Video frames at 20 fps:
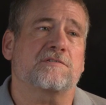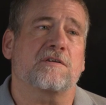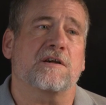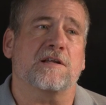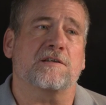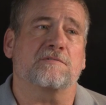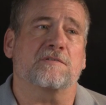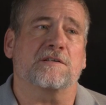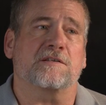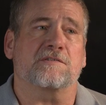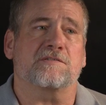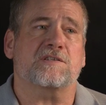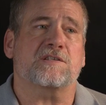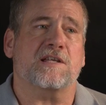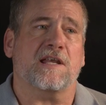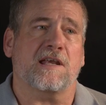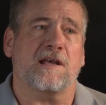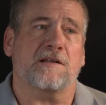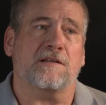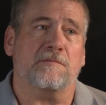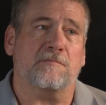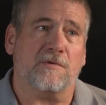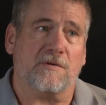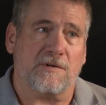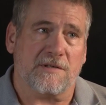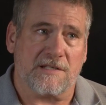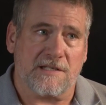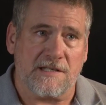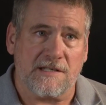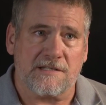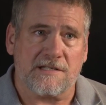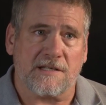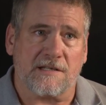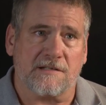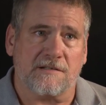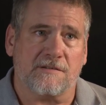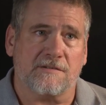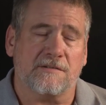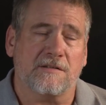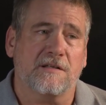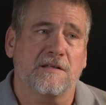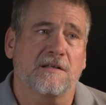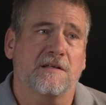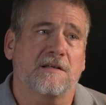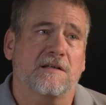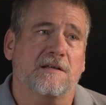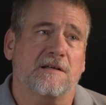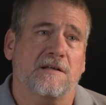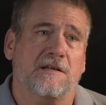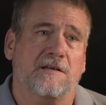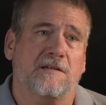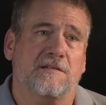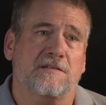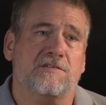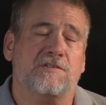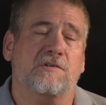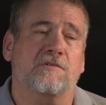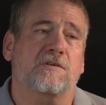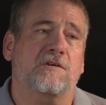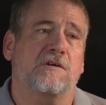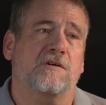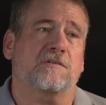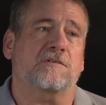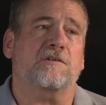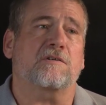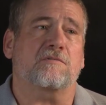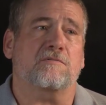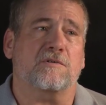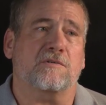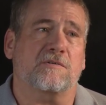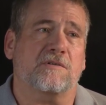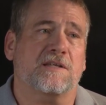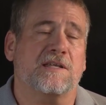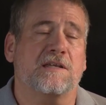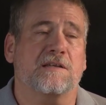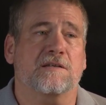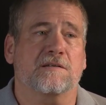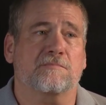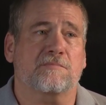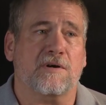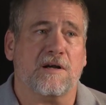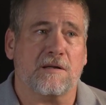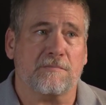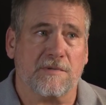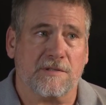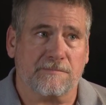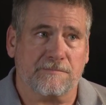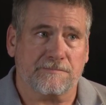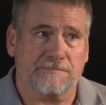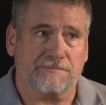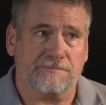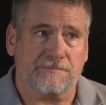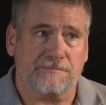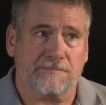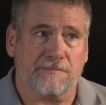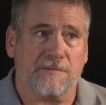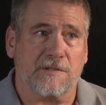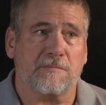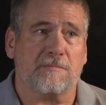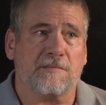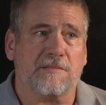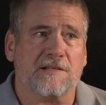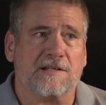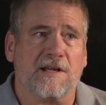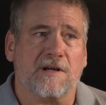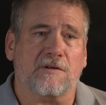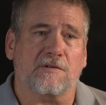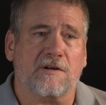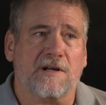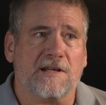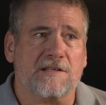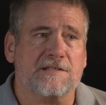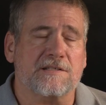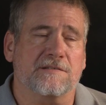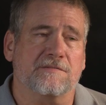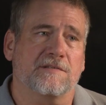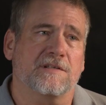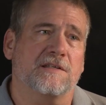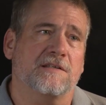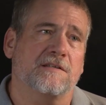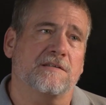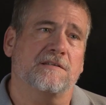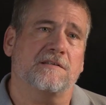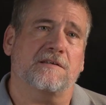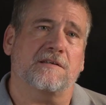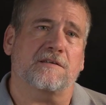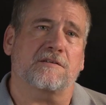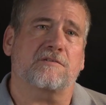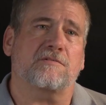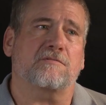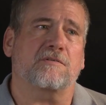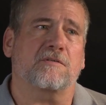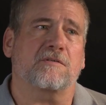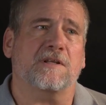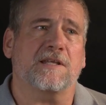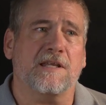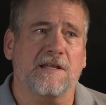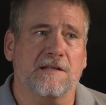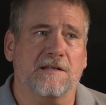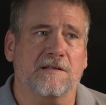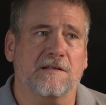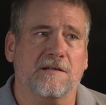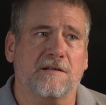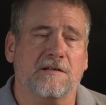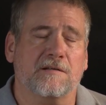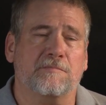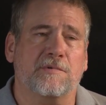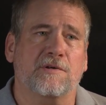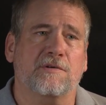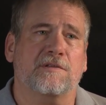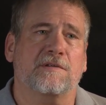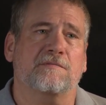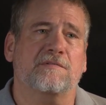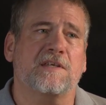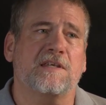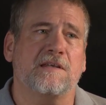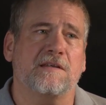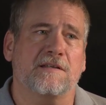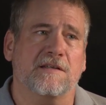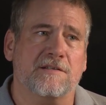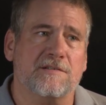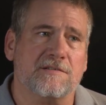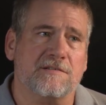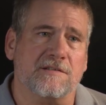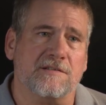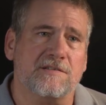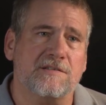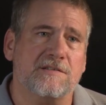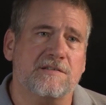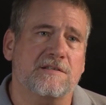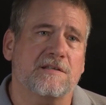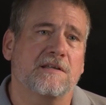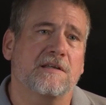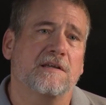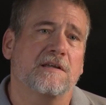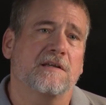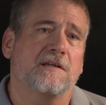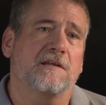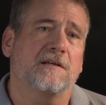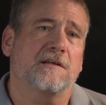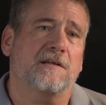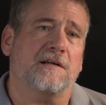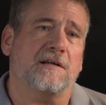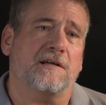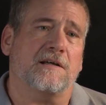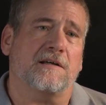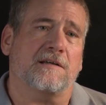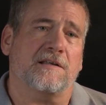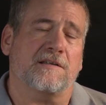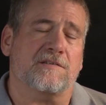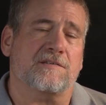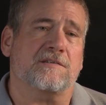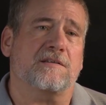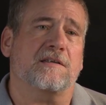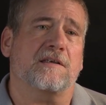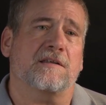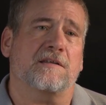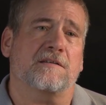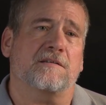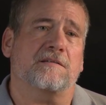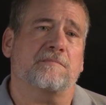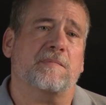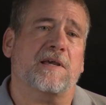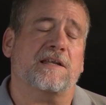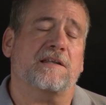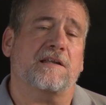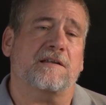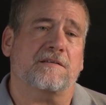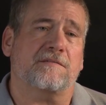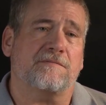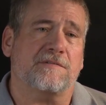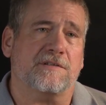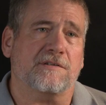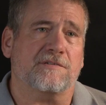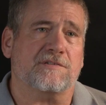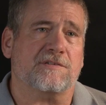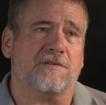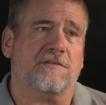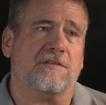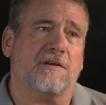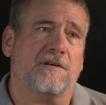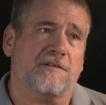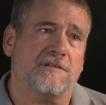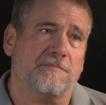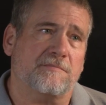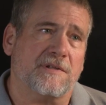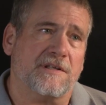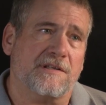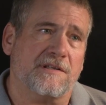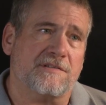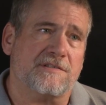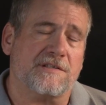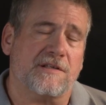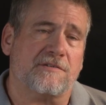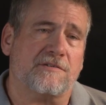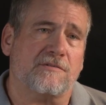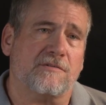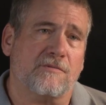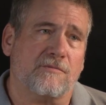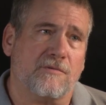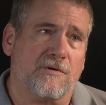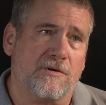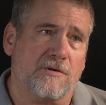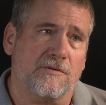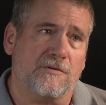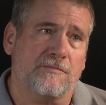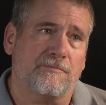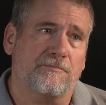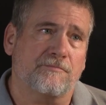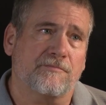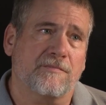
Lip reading: try to understand in more detail the so-called coronal heating problem. So solar activity and coronal heating are both of keen interest, and magnetic fields are thought to play a central role.